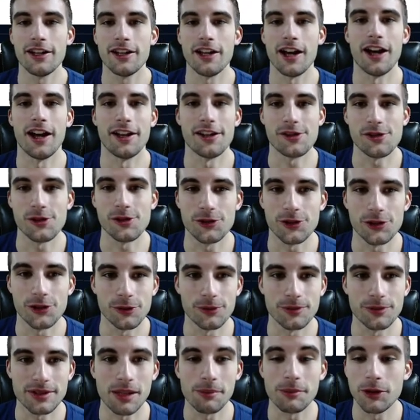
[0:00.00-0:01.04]
some
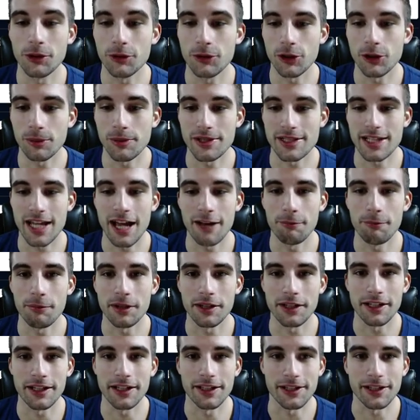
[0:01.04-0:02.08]
YouTubers have
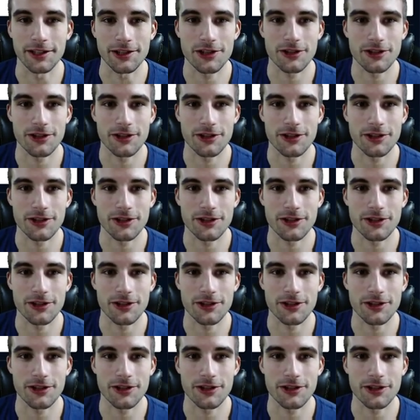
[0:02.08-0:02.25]
been getting